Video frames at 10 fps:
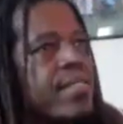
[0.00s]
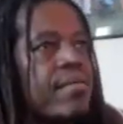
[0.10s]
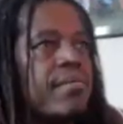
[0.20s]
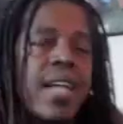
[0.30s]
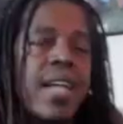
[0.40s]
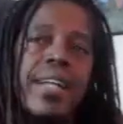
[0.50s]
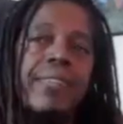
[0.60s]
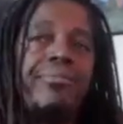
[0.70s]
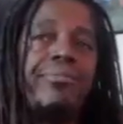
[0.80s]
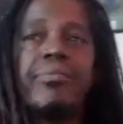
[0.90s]
Hey,
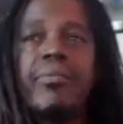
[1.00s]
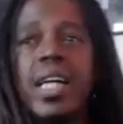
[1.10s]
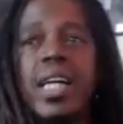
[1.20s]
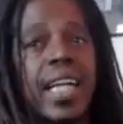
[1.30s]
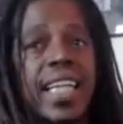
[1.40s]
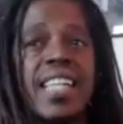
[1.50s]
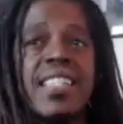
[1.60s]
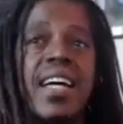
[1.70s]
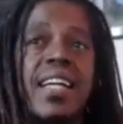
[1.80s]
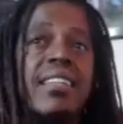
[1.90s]
like I said,
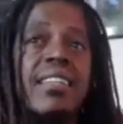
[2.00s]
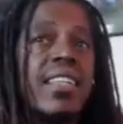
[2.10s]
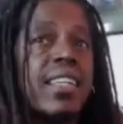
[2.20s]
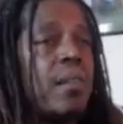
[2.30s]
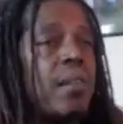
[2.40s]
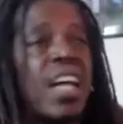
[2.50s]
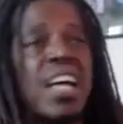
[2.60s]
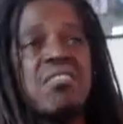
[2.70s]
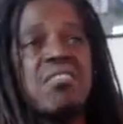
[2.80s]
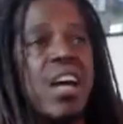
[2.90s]
come lay,
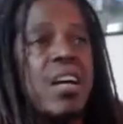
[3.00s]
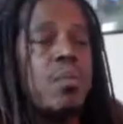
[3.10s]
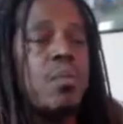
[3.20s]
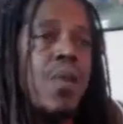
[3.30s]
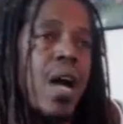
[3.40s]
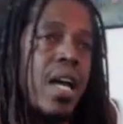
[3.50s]
stay, or pray.